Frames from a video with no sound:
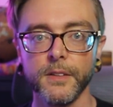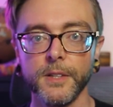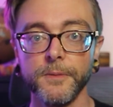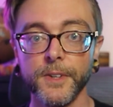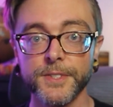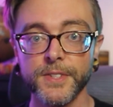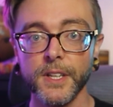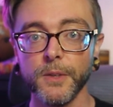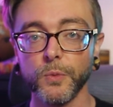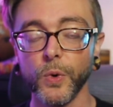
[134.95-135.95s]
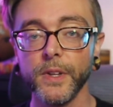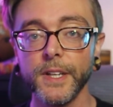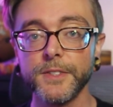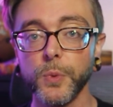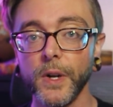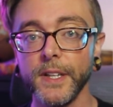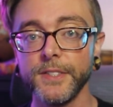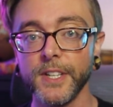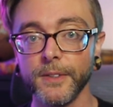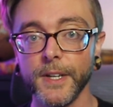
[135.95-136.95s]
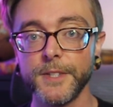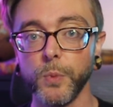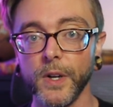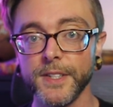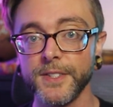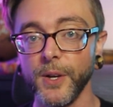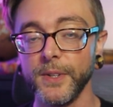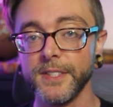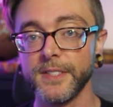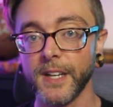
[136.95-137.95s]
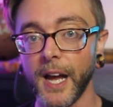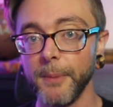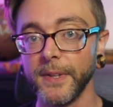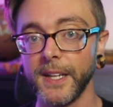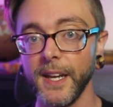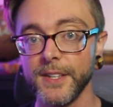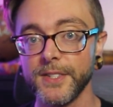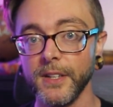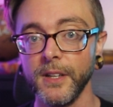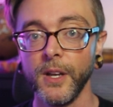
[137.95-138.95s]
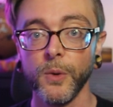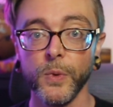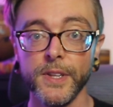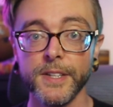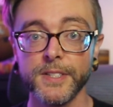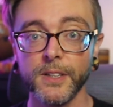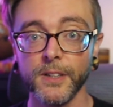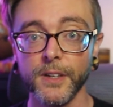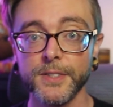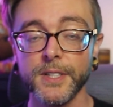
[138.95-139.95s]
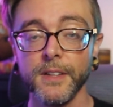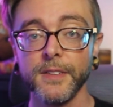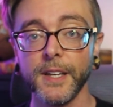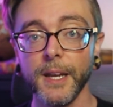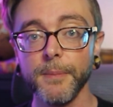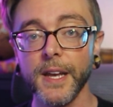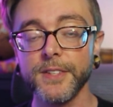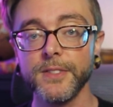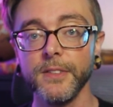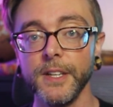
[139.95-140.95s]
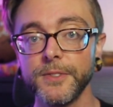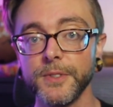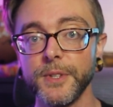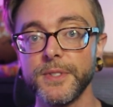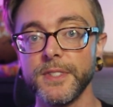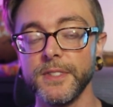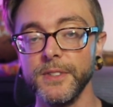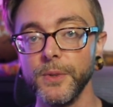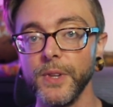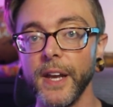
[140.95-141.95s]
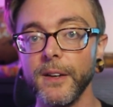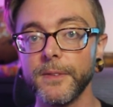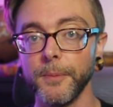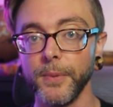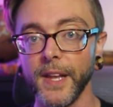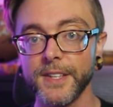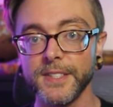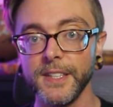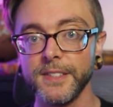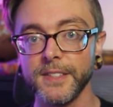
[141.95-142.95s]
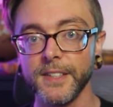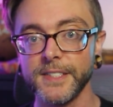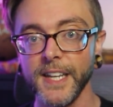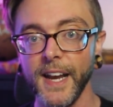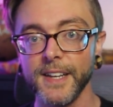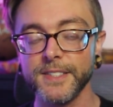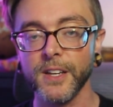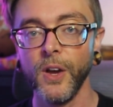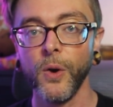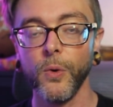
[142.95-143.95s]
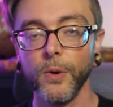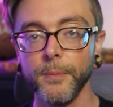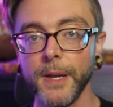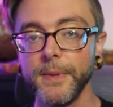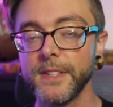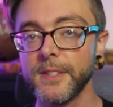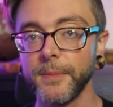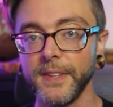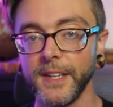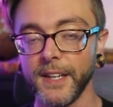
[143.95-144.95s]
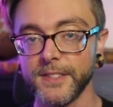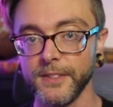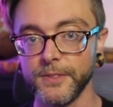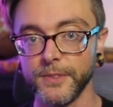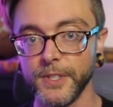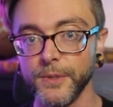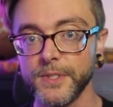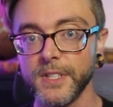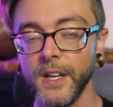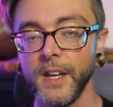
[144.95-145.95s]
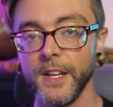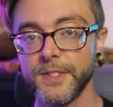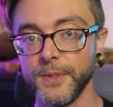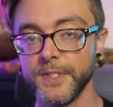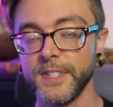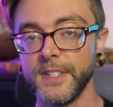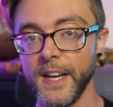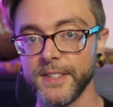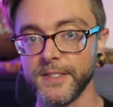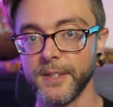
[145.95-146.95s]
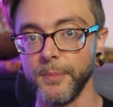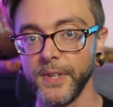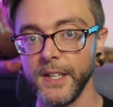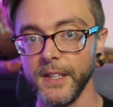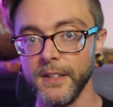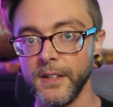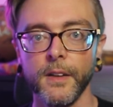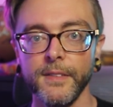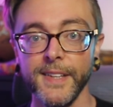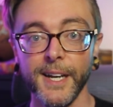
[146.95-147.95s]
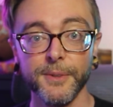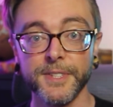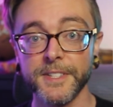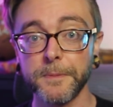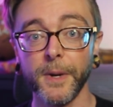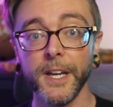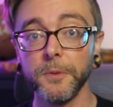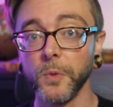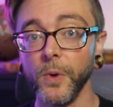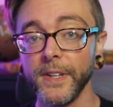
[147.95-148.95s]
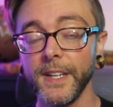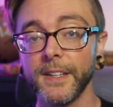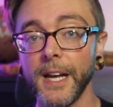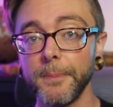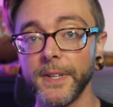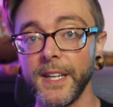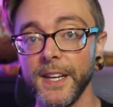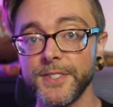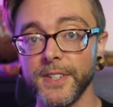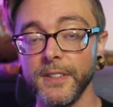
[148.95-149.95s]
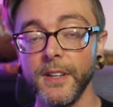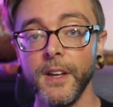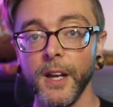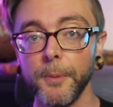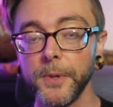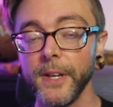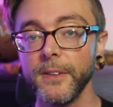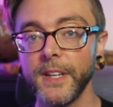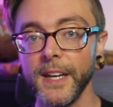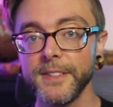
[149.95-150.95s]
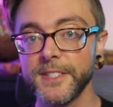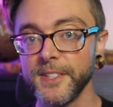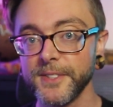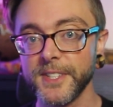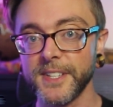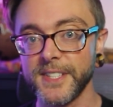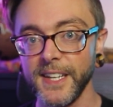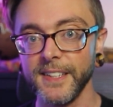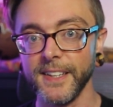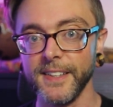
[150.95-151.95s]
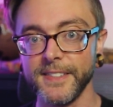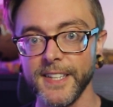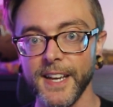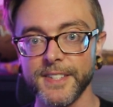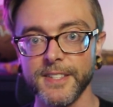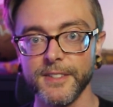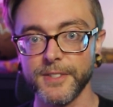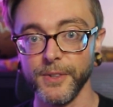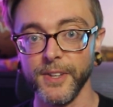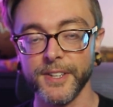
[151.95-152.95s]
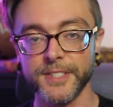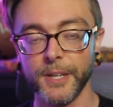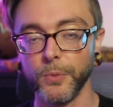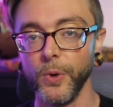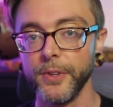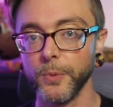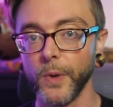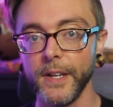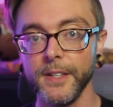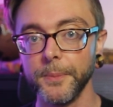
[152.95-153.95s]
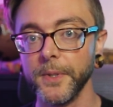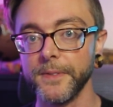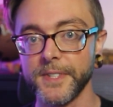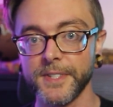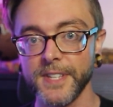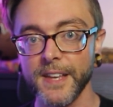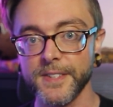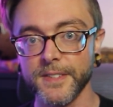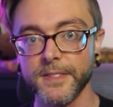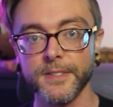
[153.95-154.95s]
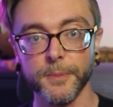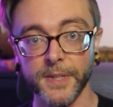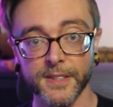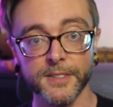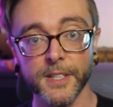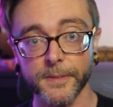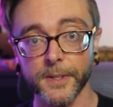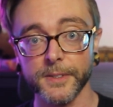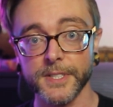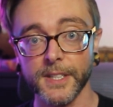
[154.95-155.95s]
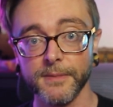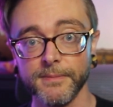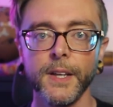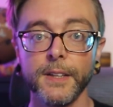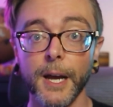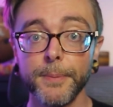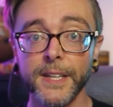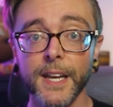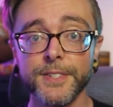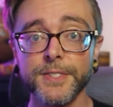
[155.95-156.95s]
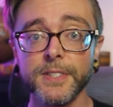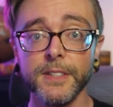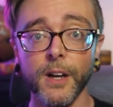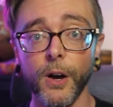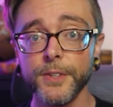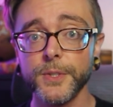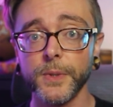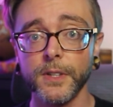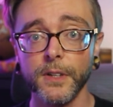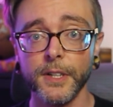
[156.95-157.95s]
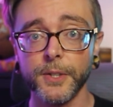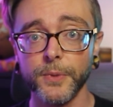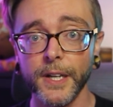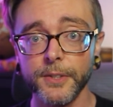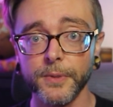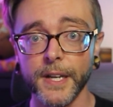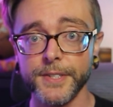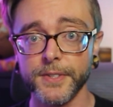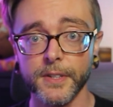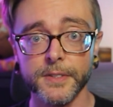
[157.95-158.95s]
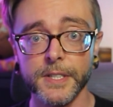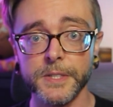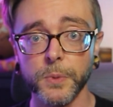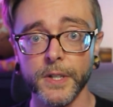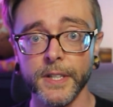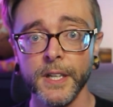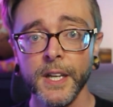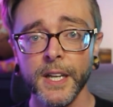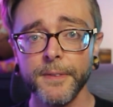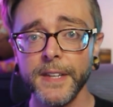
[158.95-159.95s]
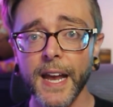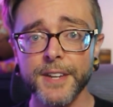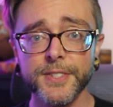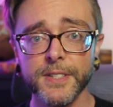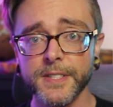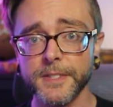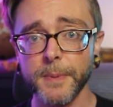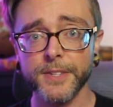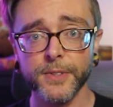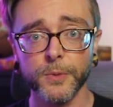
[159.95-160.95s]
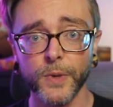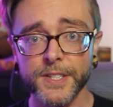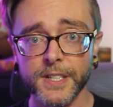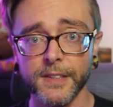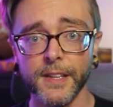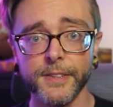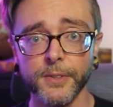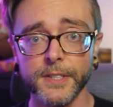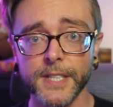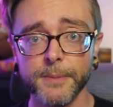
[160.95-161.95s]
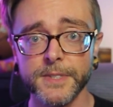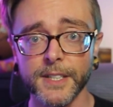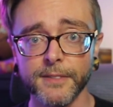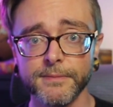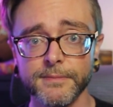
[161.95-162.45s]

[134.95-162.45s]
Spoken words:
Conversely, rolling a 20 generates what is known as a complication. When this occurs, the Game Master introduces a new layer of complexity to the task, or maybe it's something that gets introduced as soon as the task is completed. Now, despite rolling a complication, a player can still succeed on the test so long as they roll the right number of successes to beat the difficulty. Complications can also occur on a greater range of the d20 if the action is especially risky that they're attempting.